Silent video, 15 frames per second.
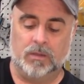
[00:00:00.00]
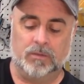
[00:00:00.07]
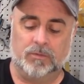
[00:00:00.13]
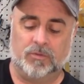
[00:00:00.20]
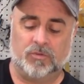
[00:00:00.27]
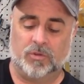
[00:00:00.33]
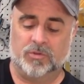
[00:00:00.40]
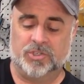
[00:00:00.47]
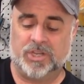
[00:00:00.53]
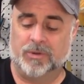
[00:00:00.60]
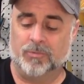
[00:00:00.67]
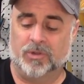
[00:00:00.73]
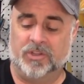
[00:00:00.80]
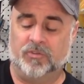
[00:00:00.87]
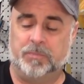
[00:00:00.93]
So
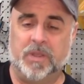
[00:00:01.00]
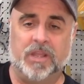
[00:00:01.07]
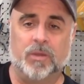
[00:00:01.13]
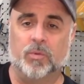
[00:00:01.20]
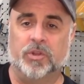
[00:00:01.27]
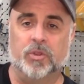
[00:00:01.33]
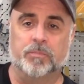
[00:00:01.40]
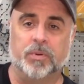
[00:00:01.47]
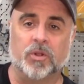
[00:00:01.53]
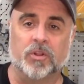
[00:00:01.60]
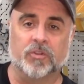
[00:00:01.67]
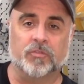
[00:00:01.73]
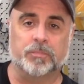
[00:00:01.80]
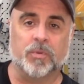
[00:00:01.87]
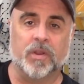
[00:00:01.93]
generally speaking, when you pull
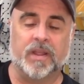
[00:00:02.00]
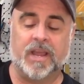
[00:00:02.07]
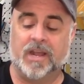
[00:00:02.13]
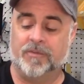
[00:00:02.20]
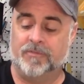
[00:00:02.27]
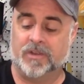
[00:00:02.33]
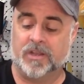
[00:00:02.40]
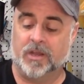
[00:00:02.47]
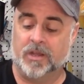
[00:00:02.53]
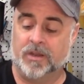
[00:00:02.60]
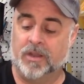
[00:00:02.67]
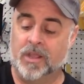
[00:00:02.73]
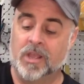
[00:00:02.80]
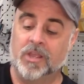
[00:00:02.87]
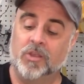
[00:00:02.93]
a spring out of a
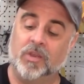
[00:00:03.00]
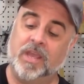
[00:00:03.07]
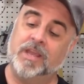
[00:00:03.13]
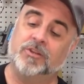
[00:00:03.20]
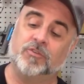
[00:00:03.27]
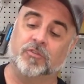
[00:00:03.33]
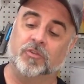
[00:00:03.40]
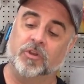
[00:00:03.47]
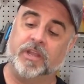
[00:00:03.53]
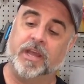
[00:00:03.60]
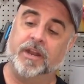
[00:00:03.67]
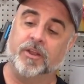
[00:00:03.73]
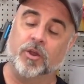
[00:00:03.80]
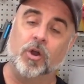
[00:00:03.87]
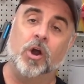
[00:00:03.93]
gun, you can't just look
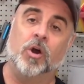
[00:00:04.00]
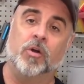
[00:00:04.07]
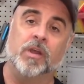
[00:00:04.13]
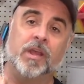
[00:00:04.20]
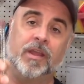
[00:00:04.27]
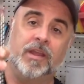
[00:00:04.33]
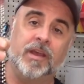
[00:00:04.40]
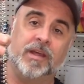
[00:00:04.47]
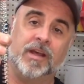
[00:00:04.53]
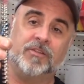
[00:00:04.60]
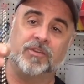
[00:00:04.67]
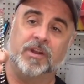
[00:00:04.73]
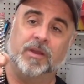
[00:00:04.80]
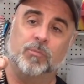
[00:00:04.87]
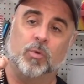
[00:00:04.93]
at it and go, oh, yeah, that's
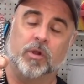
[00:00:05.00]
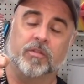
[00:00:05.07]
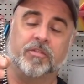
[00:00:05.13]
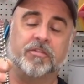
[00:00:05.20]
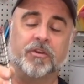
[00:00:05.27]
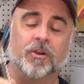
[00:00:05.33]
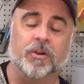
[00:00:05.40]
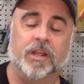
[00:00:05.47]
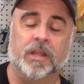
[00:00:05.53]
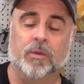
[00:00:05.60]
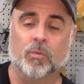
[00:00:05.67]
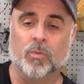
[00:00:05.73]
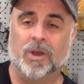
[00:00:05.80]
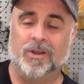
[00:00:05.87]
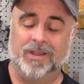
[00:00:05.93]
an M130.
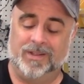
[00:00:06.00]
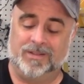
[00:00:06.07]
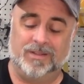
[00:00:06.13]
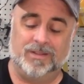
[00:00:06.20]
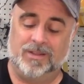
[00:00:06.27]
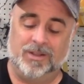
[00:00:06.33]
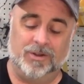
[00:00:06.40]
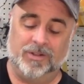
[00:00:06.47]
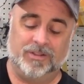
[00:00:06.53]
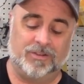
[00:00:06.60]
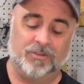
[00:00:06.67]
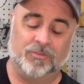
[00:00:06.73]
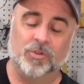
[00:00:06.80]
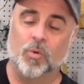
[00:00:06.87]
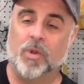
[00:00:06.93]
Well, you know,
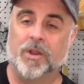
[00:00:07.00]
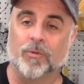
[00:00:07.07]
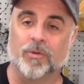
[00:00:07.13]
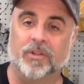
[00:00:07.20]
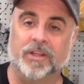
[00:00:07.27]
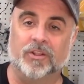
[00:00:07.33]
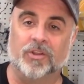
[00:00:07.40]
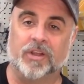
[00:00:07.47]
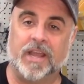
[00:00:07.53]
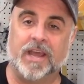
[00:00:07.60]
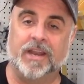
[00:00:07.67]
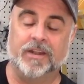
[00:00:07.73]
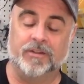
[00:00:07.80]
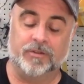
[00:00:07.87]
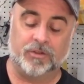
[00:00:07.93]
there's no way to really look
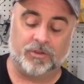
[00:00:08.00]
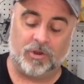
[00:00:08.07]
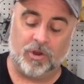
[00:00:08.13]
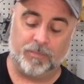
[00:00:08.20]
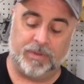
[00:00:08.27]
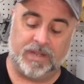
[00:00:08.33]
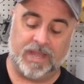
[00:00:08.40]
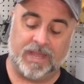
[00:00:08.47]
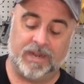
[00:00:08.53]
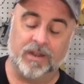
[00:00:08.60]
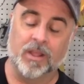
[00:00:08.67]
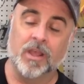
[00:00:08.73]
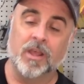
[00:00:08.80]
at it and determine that.